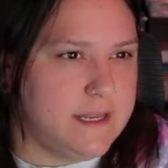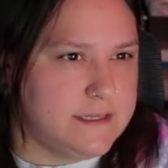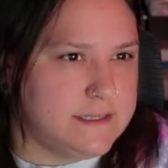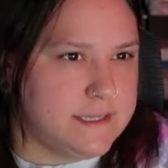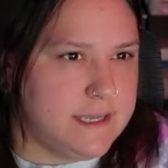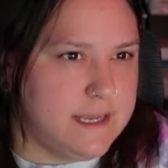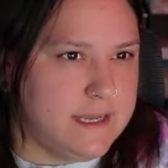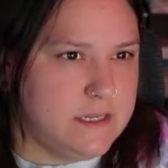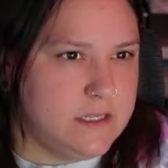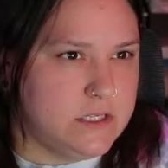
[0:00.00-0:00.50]

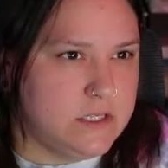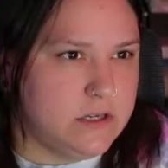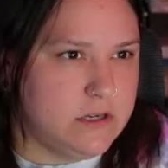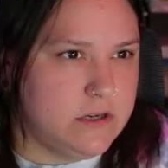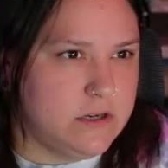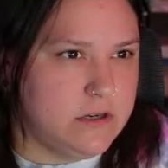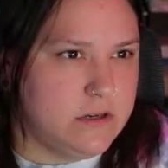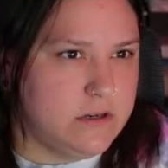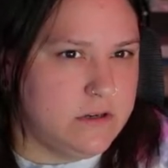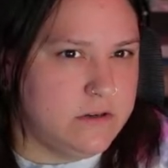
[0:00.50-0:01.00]

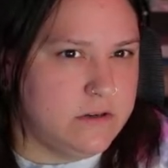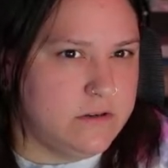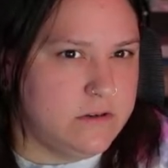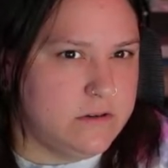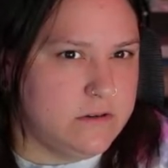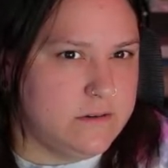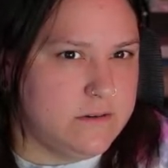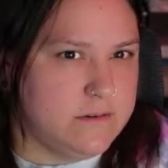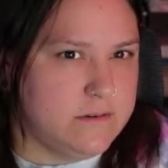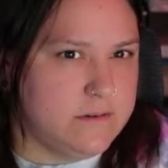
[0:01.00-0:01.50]

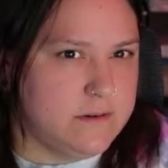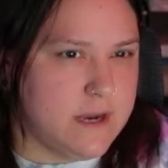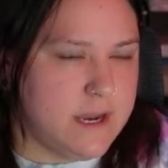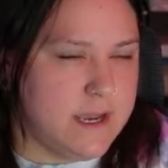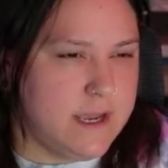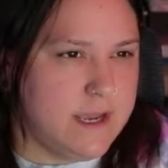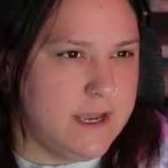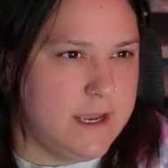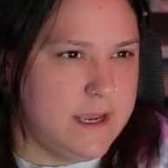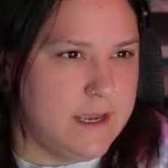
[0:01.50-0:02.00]
into,
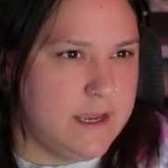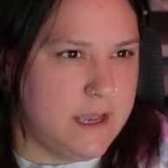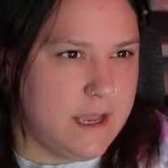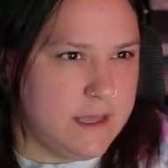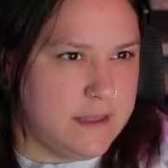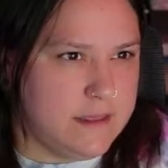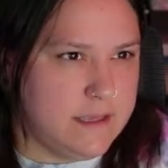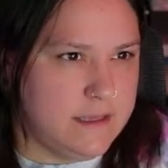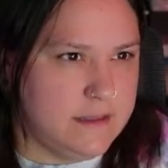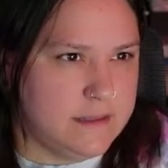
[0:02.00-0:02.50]

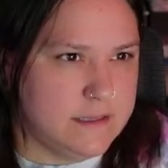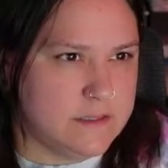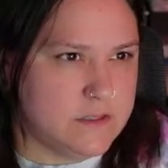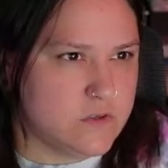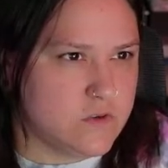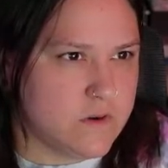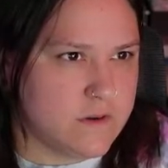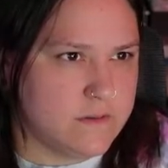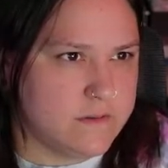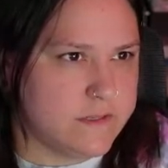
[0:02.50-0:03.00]
I think this
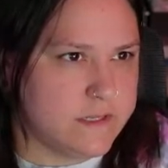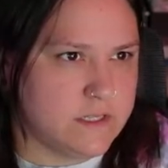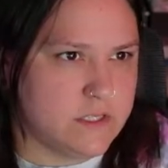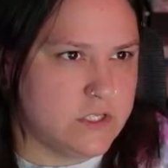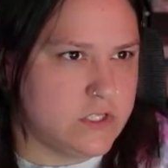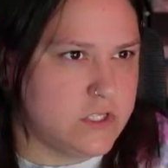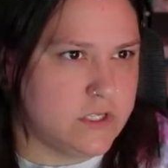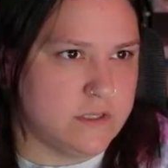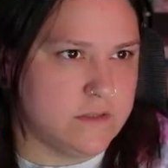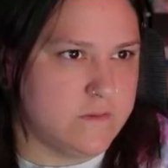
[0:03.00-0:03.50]

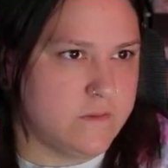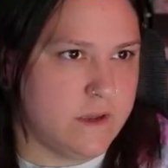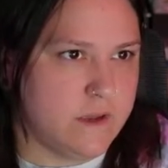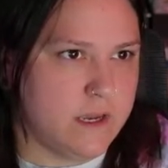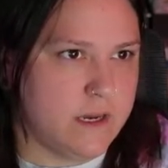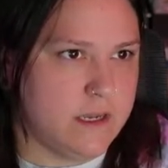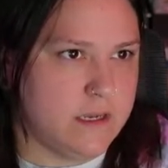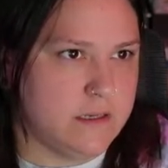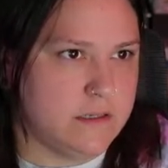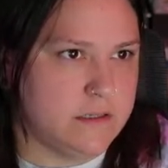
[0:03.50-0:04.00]
translates just
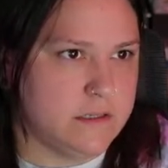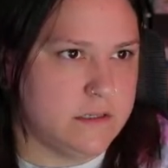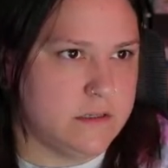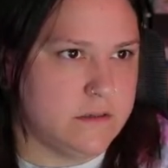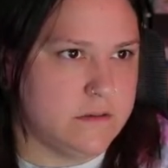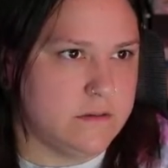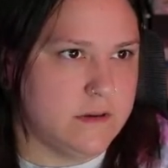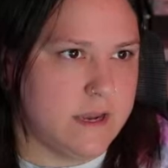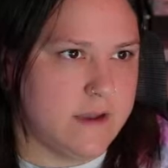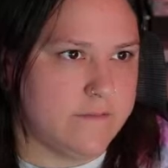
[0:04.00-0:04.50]
fine
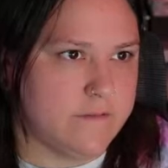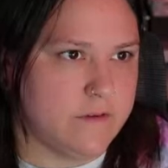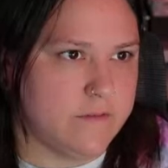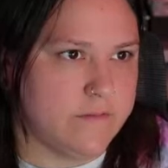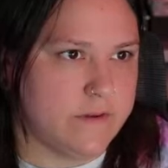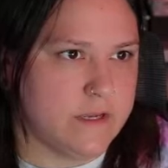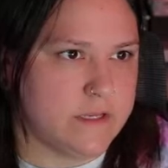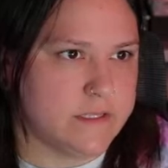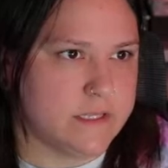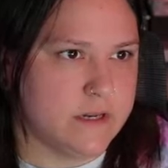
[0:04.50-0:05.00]
into After
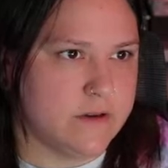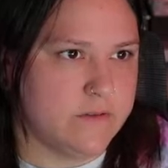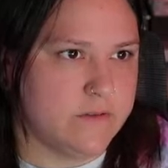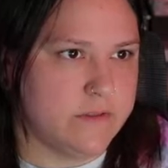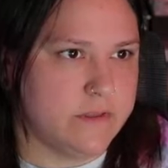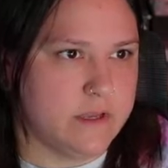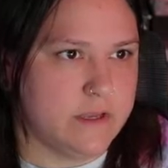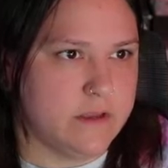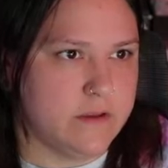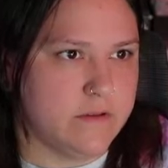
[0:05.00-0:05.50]
Effects. I don't
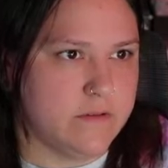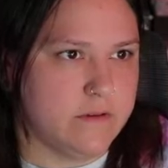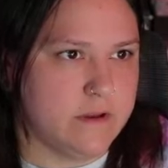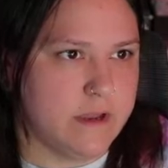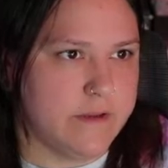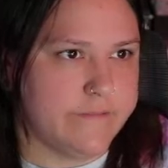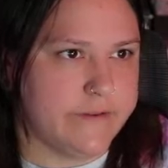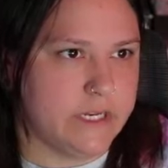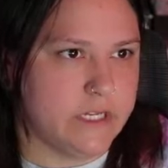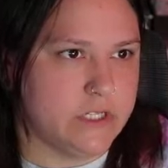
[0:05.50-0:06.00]
think you
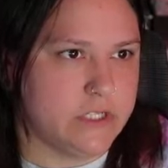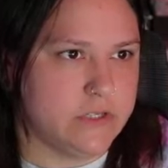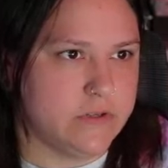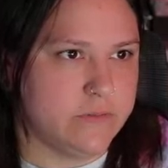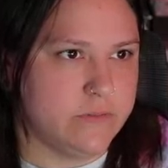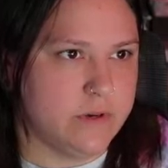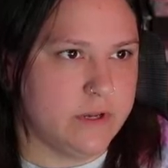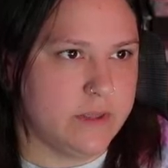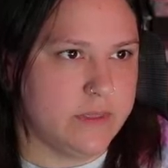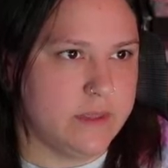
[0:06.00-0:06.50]
have an issue
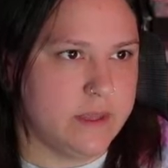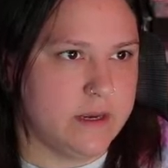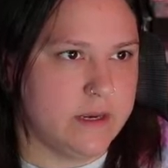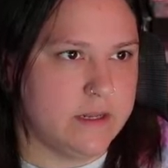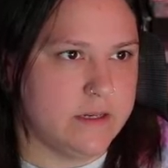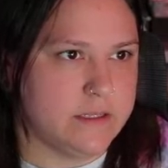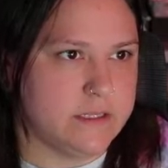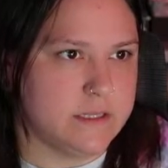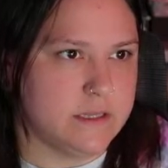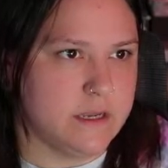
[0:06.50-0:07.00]
bringing that
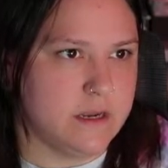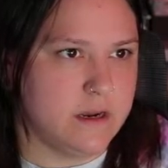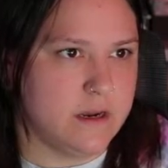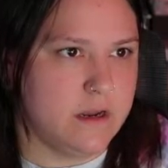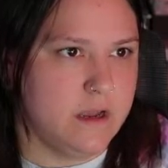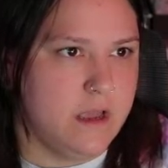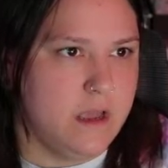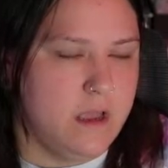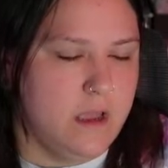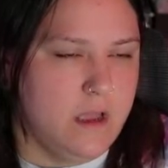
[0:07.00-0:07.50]
into there.
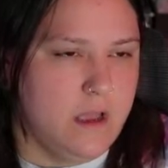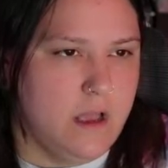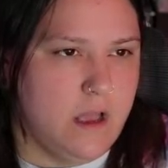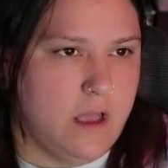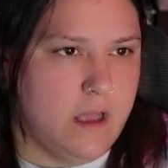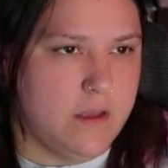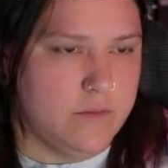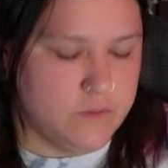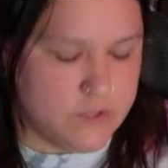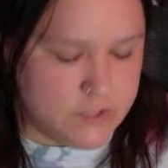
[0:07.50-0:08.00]

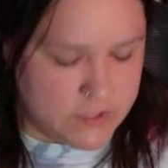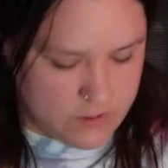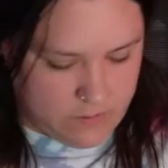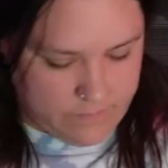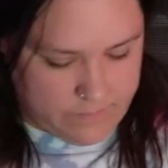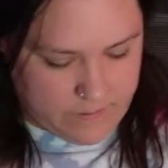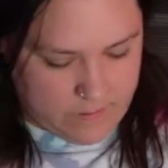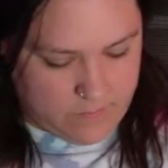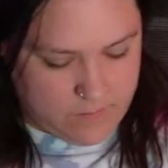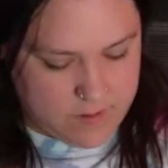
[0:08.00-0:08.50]
So
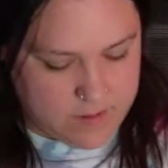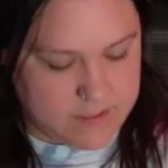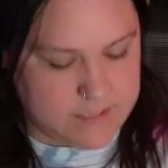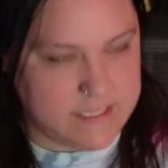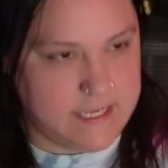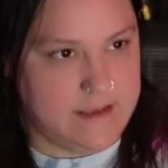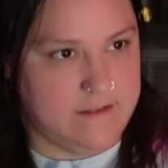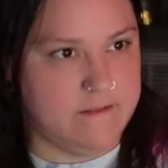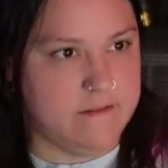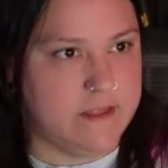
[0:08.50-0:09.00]
if I were to
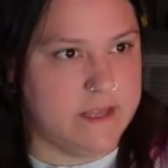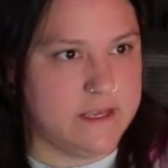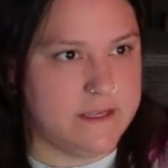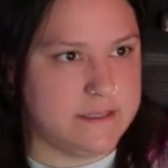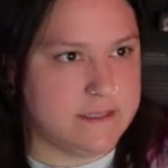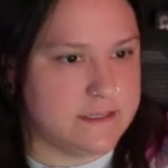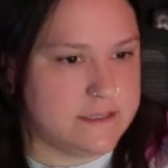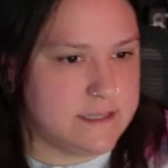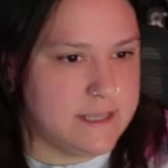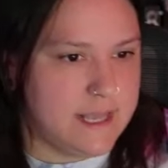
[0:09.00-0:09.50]
save this